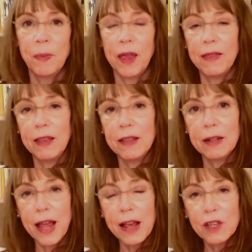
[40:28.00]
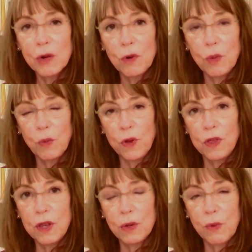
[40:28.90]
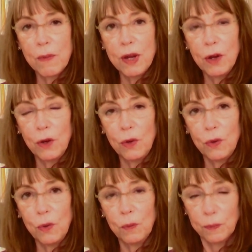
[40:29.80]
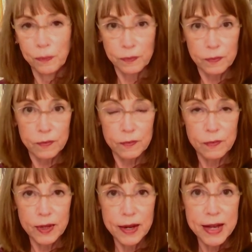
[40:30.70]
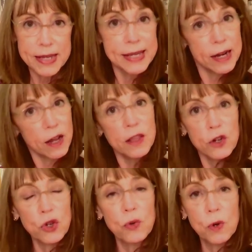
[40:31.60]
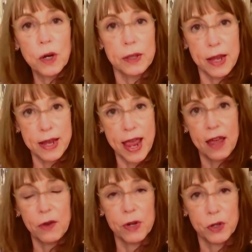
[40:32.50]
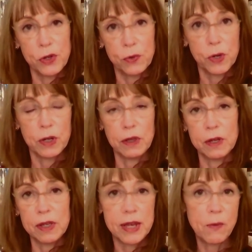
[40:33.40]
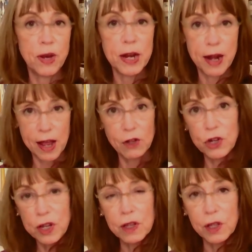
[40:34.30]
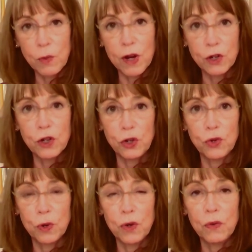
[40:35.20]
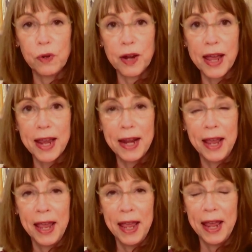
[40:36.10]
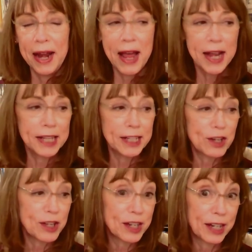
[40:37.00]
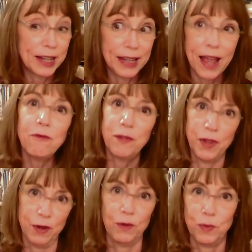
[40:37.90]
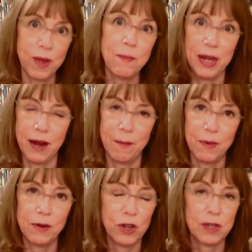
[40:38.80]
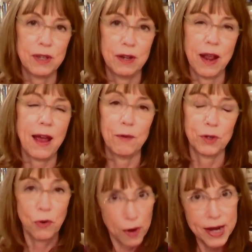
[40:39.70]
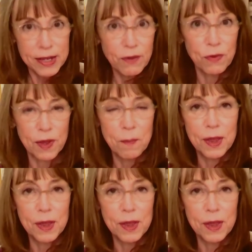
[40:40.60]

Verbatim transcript: And then the last group were these women who uh, sit on the shore and they gather and sort the seaweed and algae that's washed ashore overnight. And I just loved those women. I mean, just I was crazy for them.